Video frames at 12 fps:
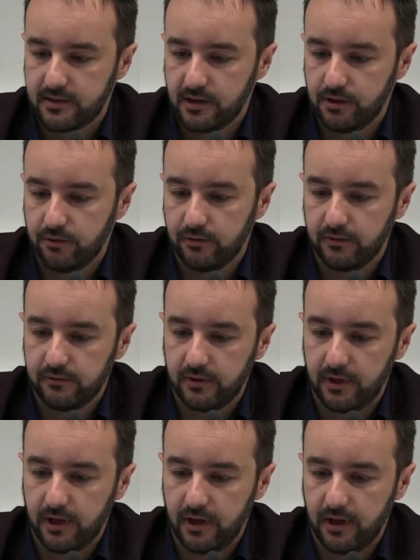So
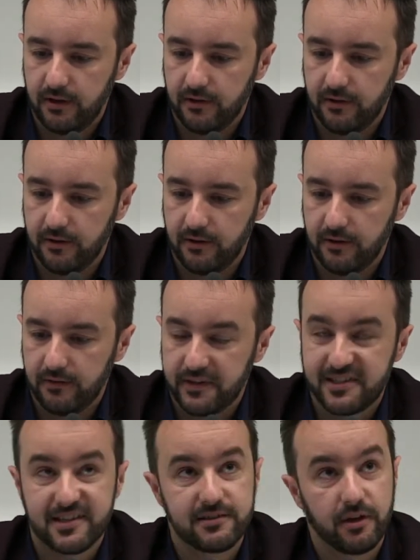
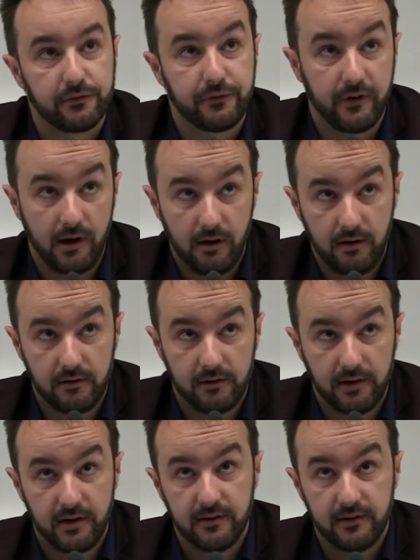this is not fair